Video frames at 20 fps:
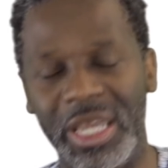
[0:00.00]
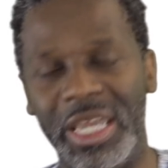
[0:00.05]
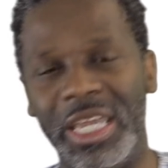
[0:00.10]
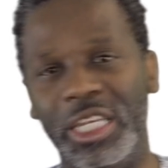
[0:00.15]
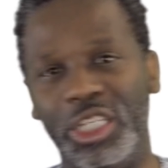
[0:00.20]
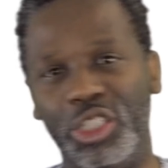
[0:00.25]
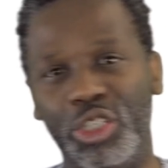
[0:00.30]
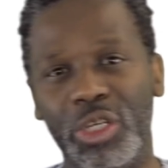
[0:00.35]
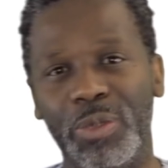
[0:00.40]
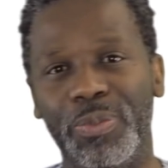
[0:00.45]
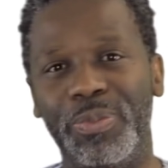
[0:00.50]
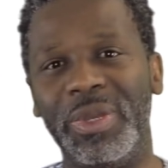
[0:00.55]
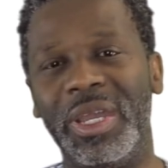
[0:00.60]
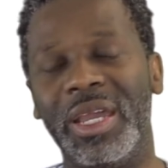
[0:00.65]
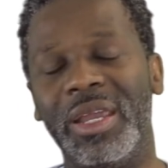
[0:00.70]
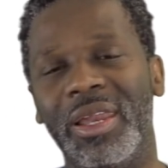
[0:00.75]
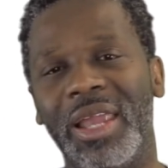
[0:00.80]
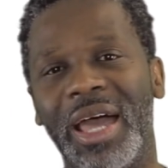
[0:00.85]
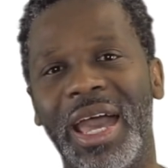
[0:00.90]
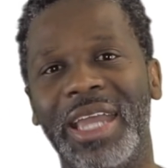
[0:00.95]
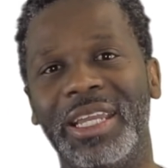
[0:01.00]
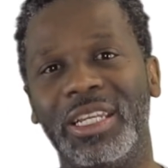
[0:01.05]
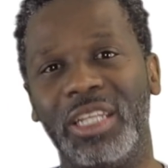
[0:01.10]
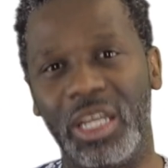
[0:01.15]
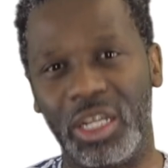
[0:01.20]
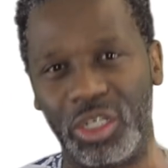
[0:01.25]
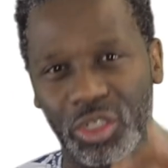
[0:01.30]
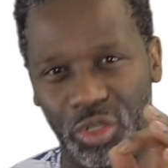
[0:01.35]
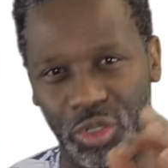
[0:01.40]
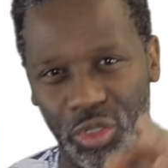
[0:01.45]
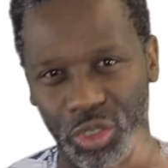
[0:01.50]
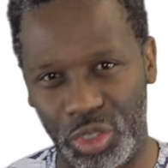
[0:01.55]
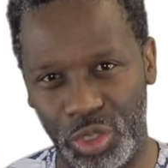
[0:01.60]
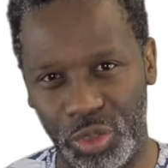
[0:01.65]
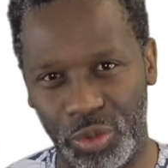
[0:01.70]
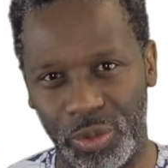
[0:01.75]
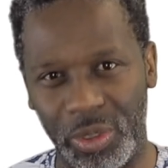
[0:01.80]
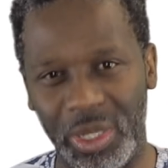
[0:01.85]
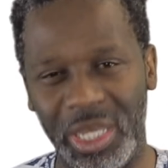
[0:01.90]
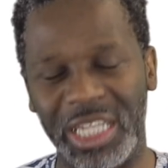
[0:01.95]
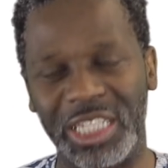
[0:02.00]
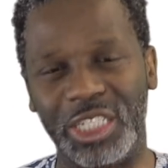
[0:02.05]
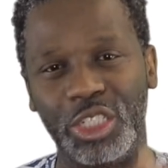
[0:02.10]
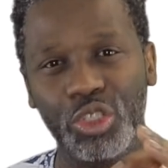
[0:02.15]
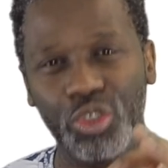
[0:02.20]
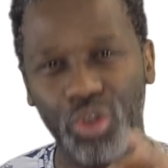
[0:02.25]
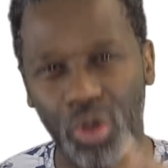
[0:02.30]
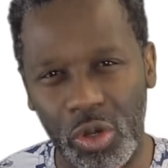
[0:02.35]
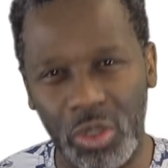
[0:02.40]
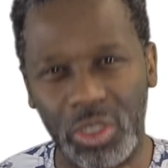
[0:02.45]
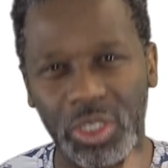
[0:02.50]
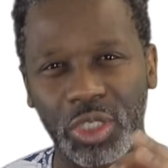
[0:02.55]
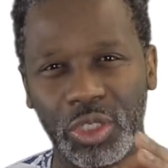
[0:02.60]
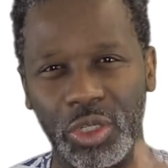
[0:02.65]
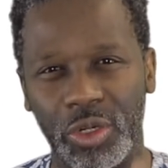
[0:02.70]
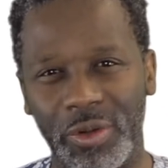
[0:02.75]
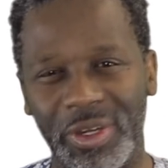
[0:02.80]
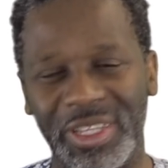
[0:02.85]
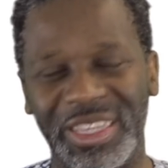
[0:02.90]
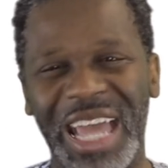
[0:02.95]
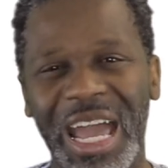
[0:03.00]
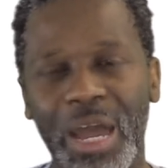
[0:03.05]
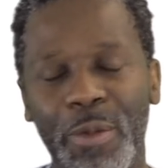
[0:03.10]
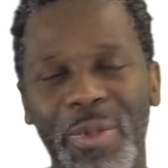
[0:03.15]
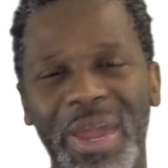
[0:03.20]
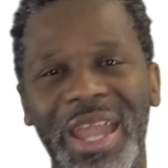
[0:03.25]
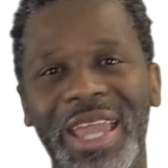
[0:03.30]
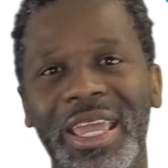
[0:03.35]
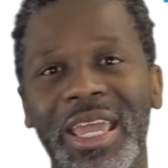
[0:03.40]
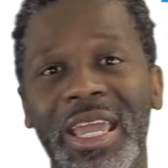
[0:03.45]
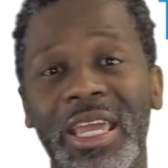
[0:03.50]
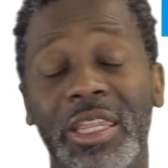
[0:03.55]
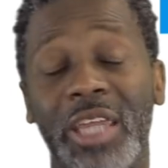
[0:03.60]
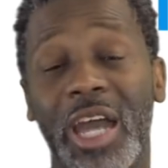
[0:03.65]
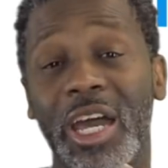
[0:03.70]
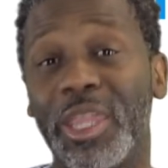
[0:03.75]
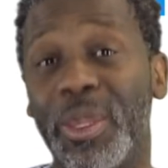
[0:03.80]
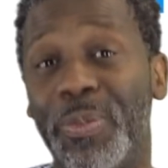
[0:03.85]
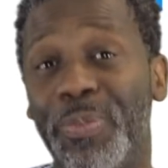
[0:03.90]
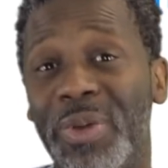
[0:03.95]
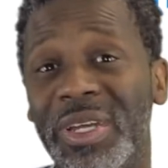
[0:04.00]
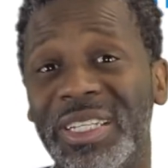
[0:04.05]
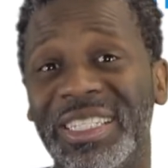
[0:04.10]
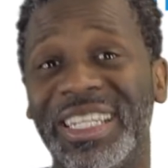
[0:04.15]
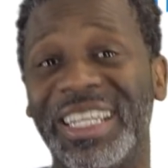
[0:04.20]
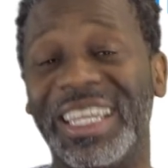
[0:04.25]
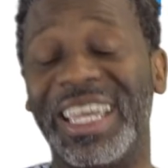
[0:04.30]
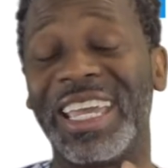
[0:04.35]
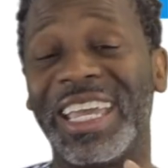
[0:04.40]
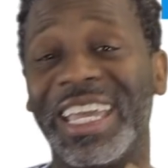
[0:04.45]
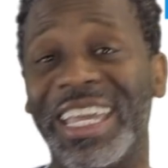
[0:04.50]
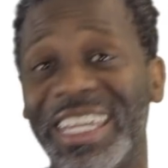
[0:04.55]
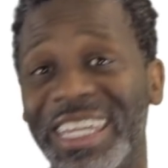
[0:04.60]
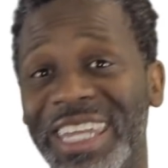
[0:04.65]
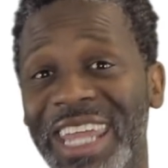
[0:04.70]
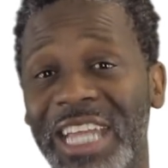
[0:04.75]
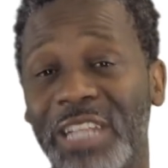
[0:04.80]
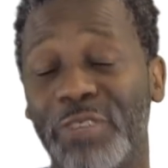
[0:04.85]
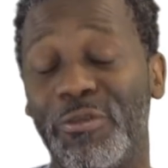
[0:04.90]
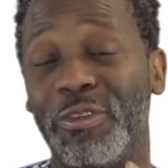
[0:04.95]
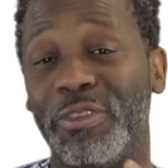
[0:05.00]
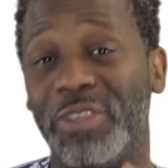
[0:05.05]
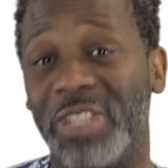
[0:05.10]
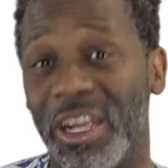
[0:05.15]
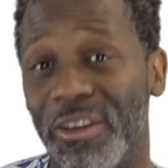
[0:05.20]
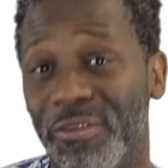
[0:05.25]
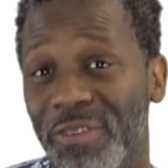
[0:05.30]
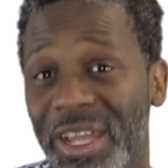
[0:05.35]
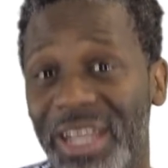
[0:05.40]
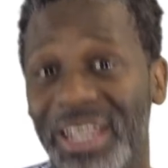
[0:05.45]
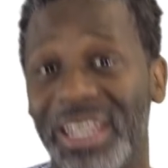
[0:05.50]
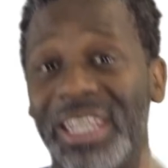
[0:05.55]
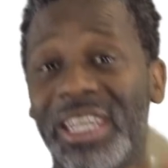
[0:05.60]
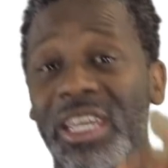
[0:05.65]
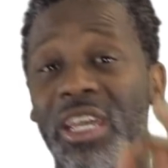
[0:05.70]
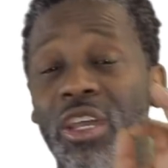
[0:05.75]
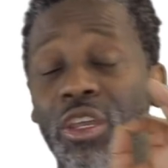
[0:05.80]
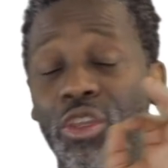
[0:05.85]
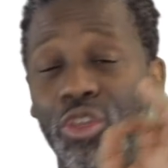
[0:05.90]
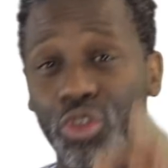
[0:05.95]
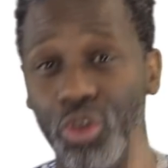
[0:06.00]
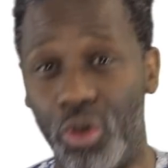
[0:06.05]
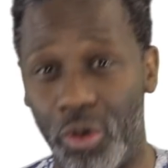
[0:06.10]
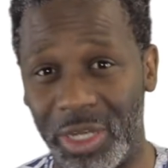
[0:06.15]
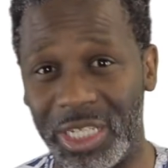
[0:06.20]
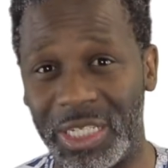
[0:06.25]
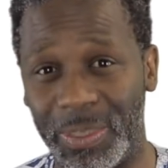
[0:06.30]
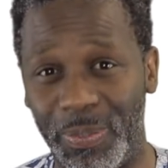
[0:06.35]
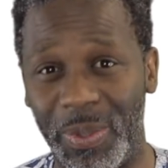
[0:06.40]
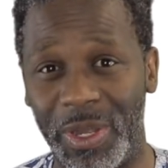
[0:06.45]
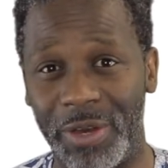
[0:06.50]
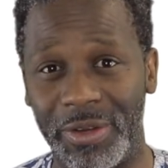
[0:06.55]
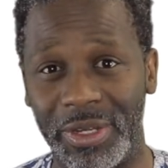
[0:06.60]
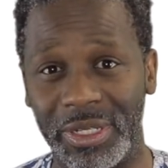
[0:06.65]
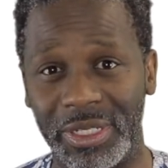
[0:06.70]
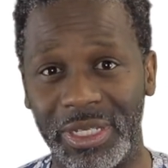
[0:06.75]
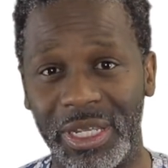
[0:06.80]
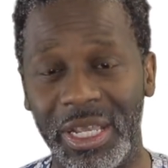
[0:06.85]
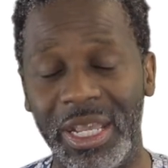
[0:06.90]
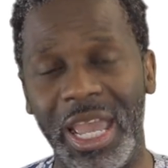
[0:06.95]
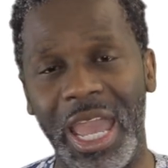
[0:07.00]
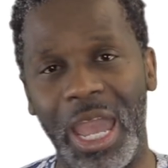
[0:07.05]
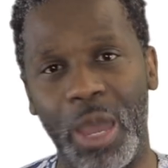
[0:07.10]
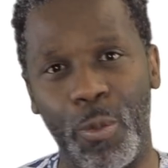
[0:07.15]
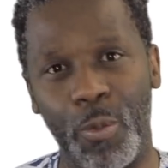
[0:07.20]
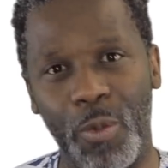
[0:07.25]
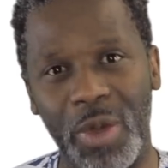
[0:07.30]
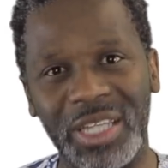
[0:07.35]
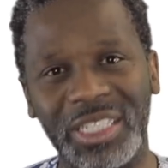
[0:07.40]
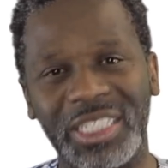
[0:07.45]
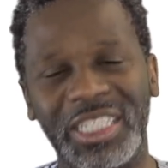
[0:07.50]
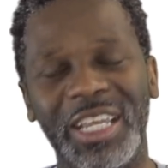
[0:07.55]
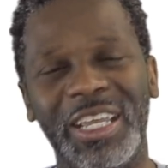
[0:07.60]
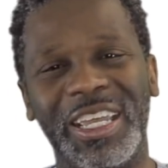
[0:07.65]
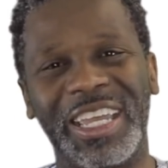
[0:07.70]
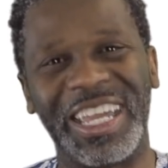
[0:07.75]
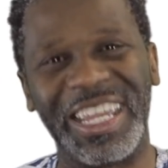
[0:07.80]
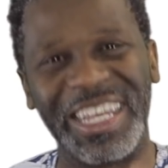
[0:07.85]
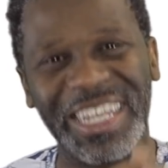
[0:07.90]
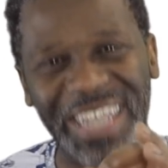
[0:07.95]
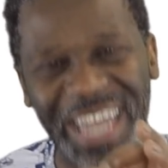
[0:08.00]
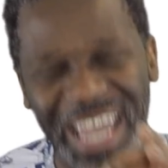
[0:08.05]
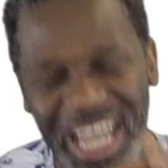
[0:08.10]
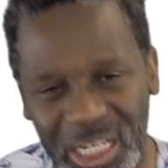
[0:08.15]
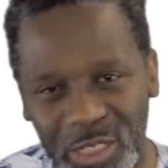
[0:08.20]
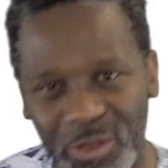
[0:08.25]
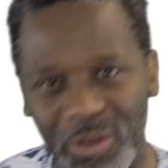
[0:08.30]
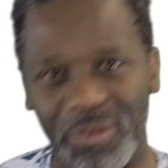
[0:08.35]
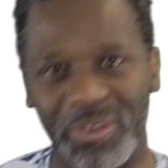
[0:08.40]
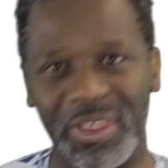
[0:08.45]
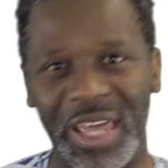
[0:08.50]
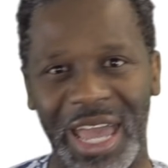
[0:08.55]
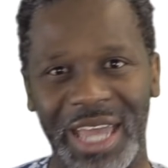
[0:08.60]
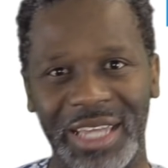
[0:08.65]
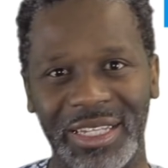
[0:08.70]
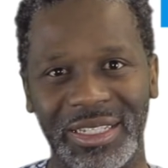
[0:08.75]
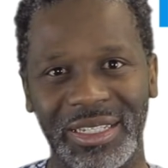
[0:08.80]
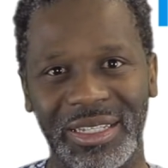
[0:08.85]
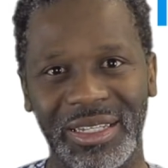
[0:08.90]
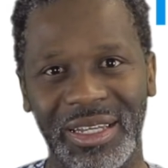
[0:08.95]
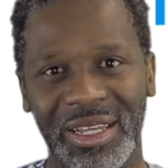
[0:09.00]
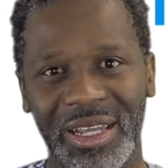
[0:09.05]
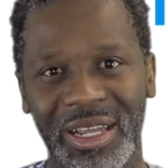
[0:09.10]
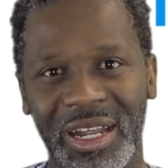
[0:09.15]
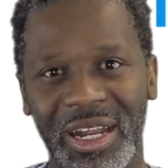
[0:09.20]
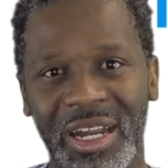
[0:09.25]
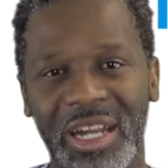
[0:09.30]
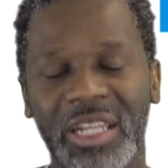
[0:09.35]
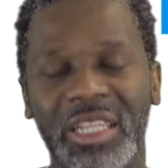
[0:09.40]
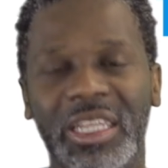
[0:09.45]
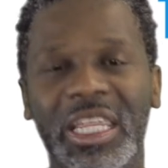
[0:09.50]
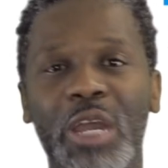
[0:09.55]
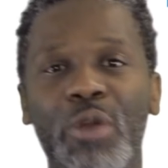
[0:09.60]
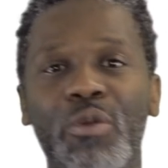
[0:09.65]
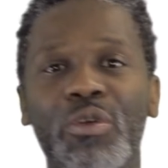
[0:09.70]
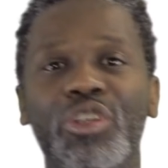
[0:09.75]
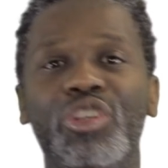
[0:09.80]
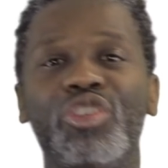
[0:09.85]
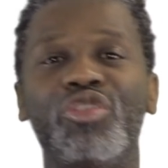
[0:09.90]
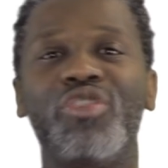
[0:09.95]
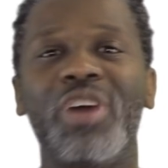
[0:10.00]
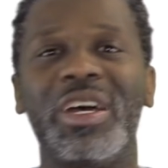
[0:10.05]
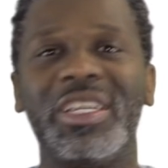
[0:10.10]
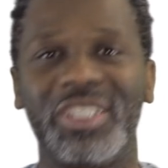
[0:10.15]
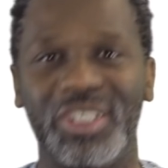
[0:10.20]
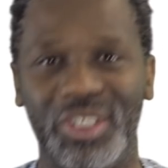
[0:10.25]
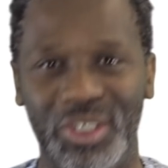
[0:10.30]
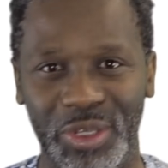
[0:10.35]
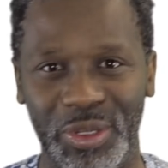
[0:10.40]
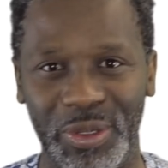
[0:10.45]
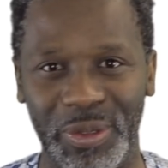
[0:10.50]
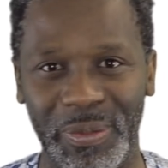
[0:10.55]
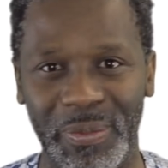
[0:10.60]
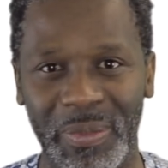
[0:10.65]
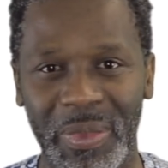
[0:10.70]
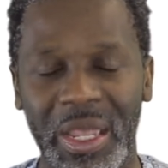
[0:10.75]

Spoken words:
It should be aligned to you. It's your story. That way, the other person can connect with directly your experience. And once they connect with that, they will trust you.